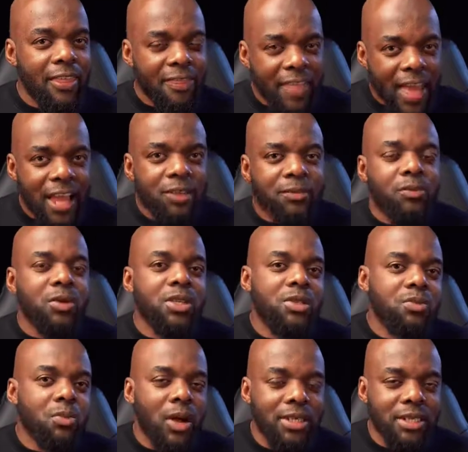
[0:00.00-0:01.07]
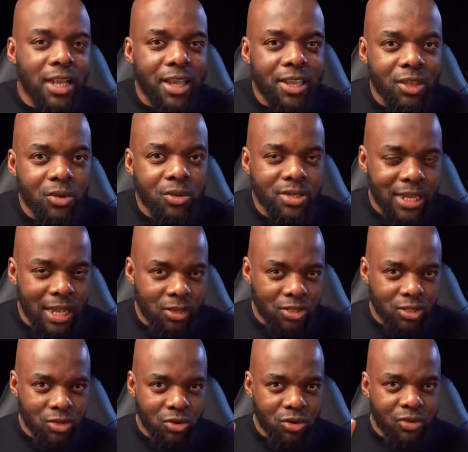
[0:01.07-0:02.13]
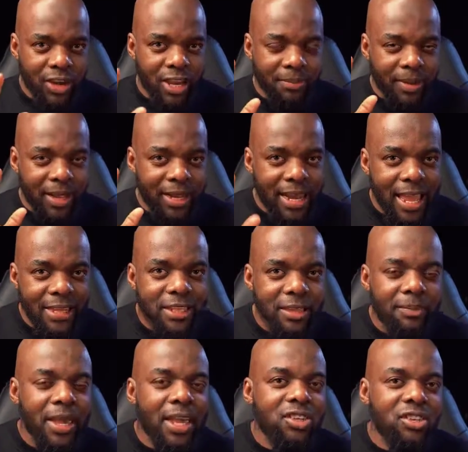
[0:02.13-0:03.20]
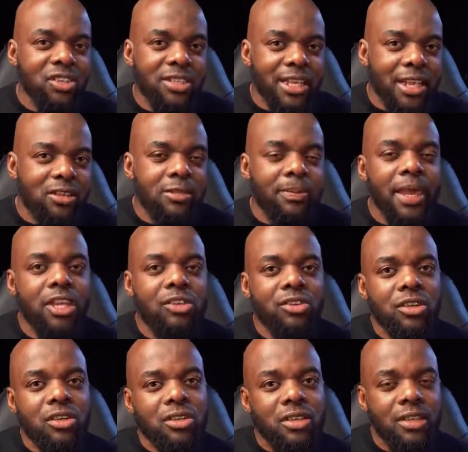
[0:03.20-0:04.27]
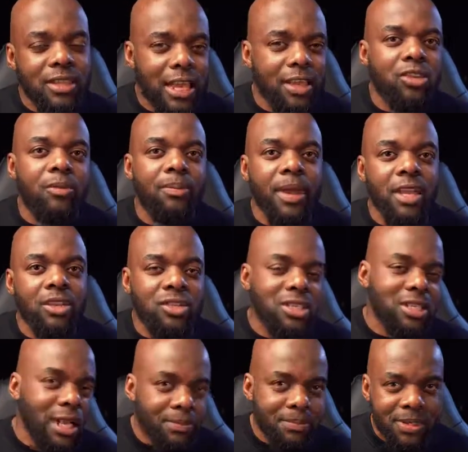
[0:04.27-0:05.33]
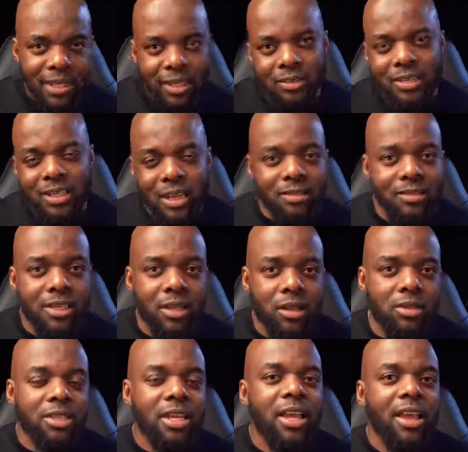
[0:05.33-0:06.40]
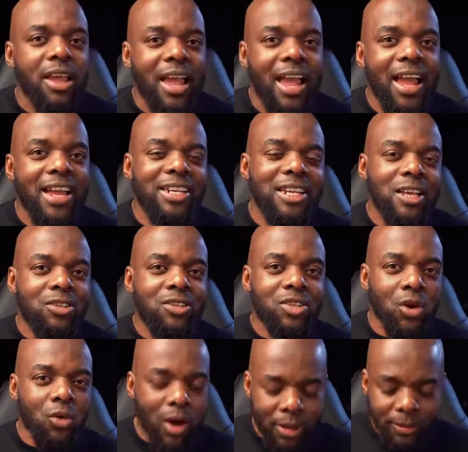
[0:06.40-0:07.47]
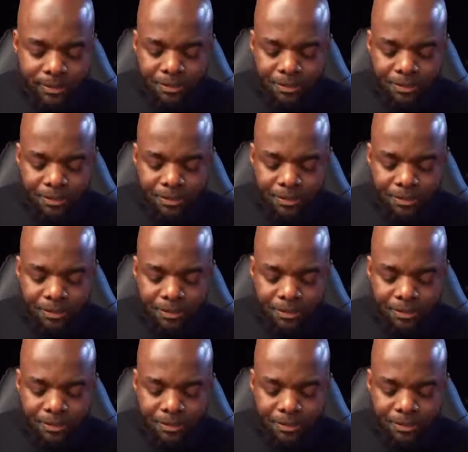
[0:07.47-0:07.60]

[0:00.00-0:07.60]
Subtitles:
That was what I use now to create my landing pages, sales pages, thank you pages, upsells, downsells, and so on.